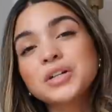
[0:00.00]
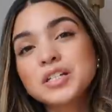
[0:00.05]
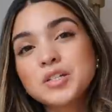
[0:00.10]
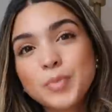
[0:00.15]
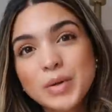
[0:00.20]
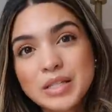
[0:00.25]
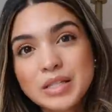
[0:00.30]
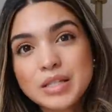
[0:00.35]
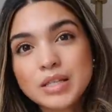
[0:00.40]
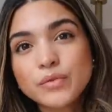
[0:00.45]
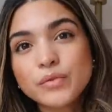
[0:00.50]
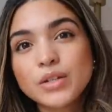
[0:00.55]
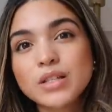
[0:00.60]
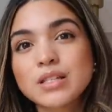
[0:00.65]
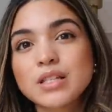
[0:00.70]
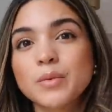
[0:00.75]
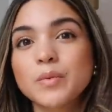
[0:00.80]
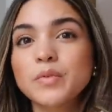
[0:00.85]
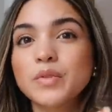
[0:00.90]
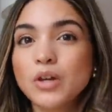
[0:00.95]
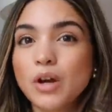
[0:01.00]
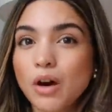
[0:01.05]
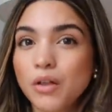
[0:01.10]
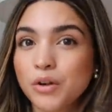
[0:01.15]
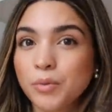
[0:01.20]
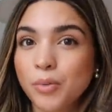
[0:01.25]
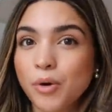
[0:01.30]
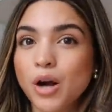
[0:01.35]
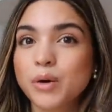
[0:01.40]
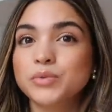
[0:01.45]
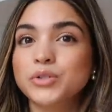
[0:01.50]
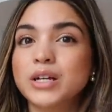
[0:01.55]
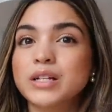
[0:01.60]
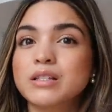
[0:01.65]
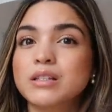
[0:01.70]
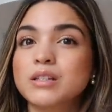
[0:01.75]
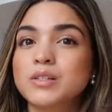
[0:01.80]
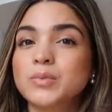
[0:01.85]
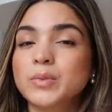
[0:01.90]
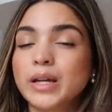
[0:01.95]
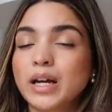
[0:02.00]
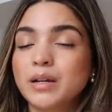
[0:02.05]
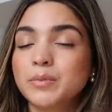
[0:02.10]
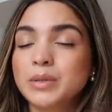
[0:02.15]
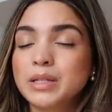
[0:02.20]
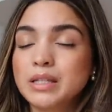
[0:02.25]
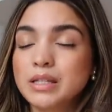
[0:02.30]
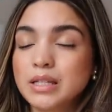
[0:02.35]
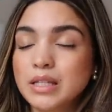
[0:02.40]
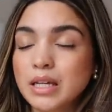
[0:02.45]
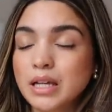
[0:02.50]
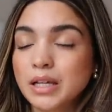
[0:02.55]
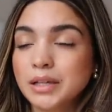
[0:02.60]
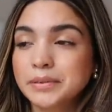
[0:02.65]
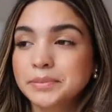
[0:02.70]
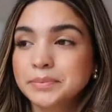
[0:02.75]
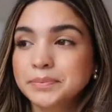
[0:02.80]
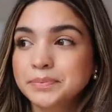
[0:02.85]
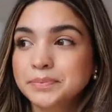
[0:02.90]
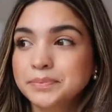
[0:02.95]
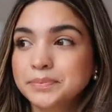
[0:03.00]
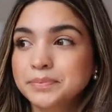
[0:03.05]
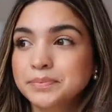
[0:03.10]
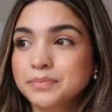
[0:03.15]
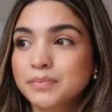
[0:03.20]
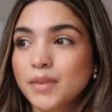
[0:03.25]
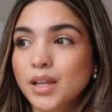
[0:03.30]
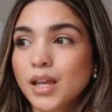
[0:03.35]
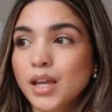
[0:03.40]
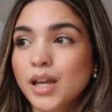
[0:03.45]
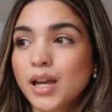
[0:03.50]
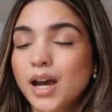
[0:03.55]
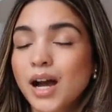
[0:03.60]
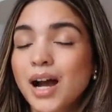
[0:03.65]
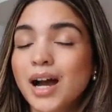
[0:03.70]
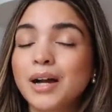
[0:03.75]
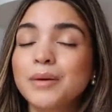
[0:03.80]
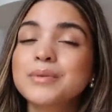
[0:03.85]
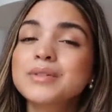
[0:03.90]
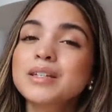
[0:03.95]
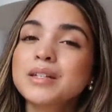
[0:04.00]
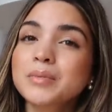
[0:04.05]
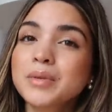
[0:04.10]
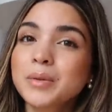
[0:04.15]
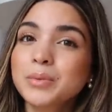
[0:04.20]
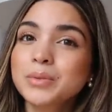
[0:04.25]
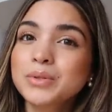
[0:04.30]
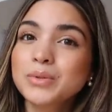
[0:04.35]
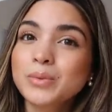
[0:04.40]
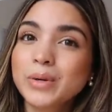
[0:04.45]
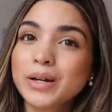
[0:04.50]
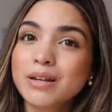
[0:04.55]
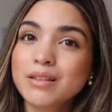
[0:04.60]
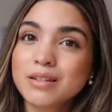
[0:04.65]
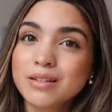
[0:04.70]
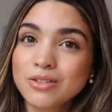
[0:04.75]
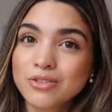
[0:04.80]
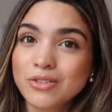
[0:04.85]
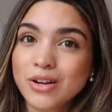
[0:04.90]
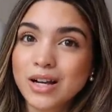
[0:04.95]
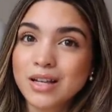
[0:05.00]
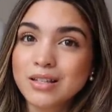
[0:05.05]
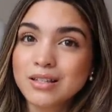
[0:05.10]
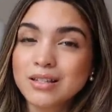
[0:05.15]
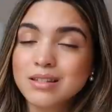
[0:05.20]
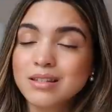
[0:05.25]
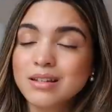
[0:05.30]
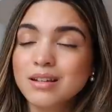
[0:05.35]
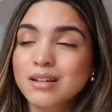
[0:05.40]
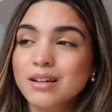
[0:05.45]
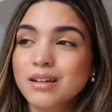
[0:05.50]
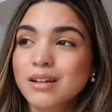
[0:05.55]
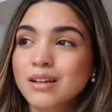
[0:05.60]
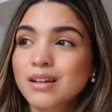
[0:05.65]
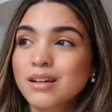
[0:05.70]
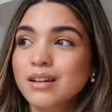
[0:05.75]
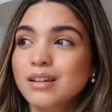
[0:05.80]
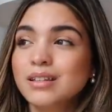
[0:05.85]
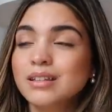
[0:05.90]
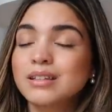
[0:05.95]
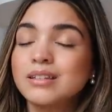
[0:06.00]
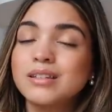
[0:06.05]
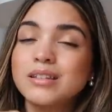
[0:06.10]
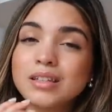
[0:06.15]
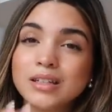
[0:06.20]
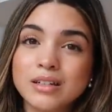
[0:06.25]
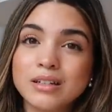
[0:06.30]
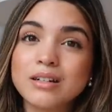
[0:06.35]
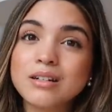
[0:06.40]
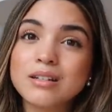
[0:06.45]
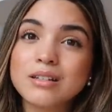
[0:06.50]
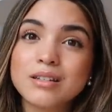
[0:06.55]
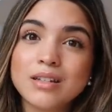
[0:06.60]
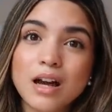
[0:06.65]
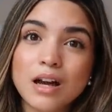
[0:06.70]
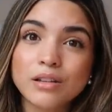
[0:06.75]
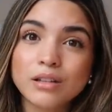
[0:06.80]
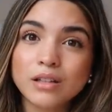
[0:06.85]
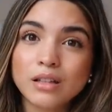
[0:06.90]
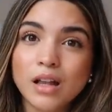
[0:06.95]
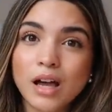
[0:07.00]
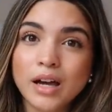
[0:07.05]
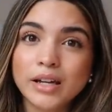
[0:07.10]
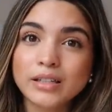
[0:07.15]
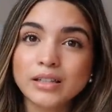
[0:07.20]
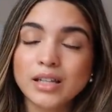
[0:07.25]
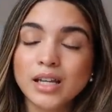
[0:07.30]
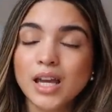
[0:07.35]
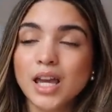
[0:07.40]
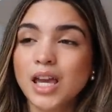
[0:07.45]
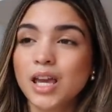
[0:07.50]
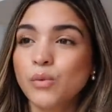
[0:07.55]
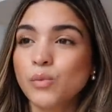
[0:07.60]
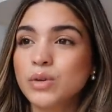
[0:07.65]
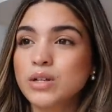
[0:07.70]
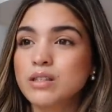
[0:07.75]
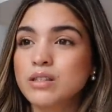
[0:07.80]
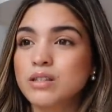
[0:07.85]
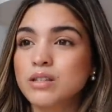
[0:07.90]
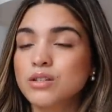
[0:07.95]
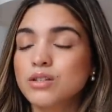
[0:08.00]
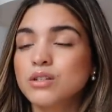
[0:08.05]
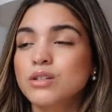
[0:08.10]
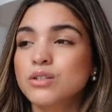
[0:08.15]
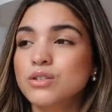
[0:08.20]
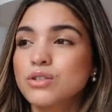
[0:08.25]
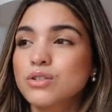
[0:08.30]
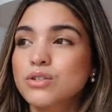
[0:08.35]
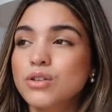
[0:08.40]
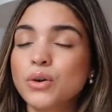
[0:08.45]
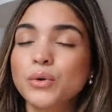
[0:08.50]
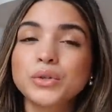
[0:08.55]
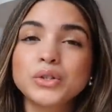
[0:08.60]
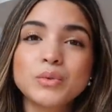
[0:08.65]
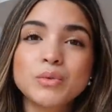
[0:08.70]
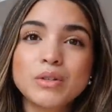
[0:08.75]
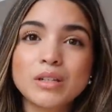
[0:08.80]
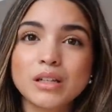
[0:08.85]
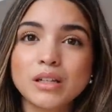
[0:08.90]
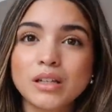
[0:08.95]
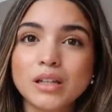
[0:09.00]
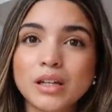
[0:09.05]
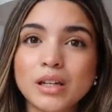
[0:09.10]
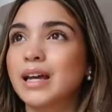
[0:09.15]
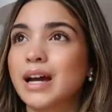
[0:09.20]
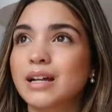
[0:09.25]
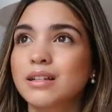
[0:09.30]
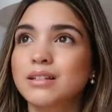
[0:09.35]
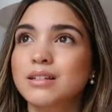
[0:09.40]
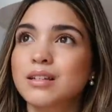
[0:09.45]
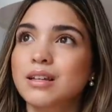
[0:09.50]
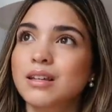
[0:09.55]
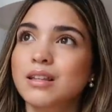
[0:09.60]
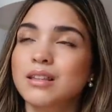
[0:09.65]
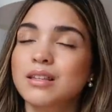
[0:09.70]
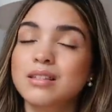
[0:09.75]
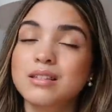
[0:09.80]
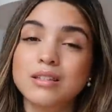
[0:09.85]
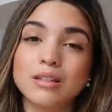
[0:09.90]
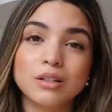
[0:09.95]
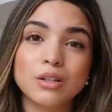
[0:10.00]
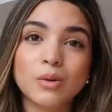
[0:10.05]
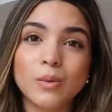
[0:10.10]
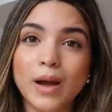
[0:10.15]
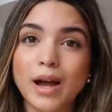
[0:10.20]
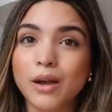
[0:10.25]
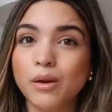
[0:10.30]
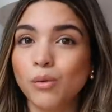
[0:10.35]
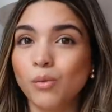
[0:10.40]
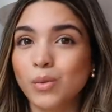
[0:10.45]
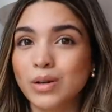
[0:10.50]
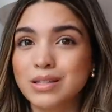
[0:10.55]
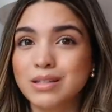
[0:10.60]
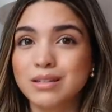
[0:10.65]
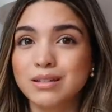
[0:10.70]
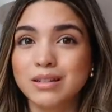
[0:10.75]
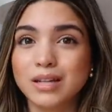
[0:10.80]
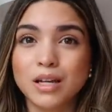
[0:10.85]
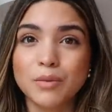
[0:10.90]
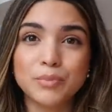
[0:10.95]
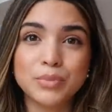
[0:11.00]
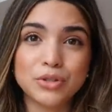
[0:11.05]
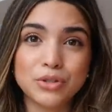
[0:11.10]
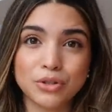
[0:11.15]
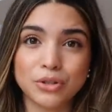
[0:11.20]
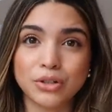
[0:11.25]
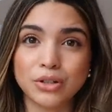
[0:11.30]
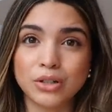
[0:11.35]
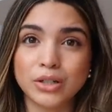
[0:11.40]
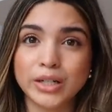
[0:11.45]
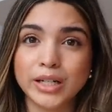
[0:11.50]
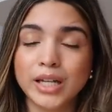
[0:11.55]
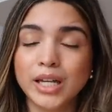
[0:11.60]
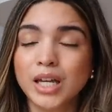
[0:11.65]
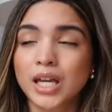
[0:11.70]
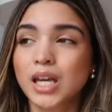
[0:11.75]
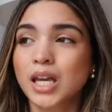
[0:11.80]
expensive than some of the other prom dresses we had been seeing, I was gonna be able to wear this dress years down the line. It was so unique, yet the silhouette wasn't absurd.